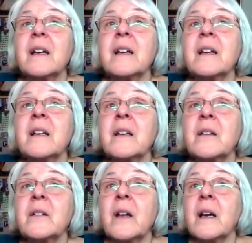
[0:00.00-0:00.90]

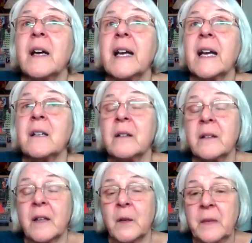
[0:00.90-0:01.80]
is I handle the
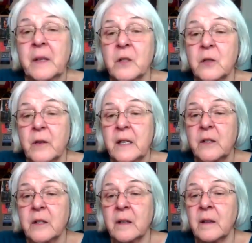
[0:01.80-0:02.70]

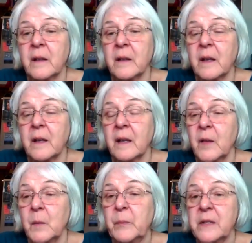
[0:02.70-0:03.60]
administration, the kind of
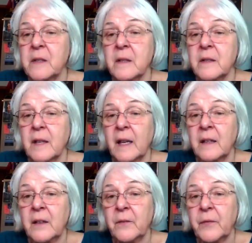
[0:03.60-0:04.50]
the business
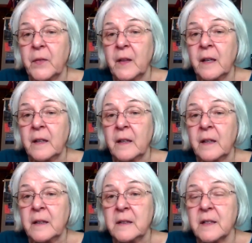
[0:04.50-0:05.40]
end of
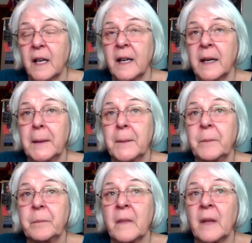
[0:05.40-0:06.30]
things. Um,
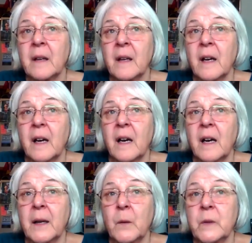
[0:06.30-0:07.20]

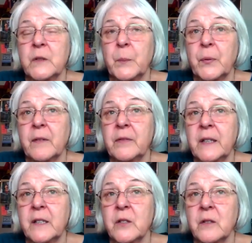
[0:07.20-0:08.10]
I was
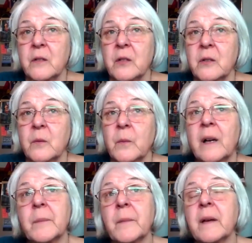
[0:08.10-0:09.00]
privileged to,
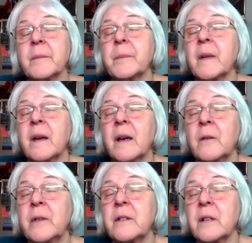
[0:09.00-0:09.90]
well, I,
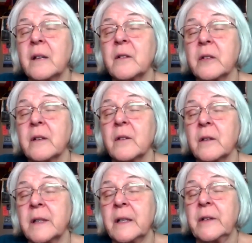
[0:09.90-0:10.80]
I took
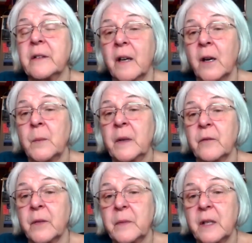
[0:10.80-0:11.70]
early retirement
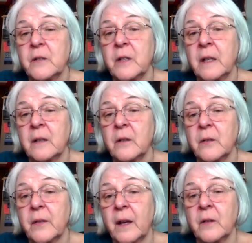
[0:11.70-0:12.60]
from teaching in
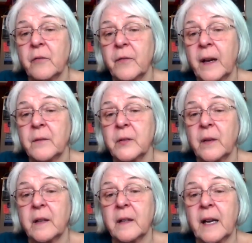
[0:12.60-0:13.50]
2005 so
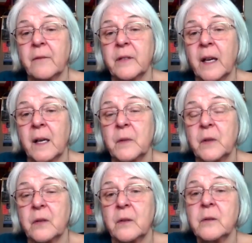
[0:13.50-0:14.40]
I could have time
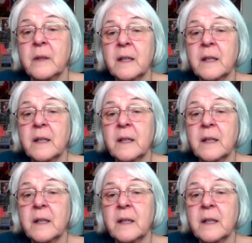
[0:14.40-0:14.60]
to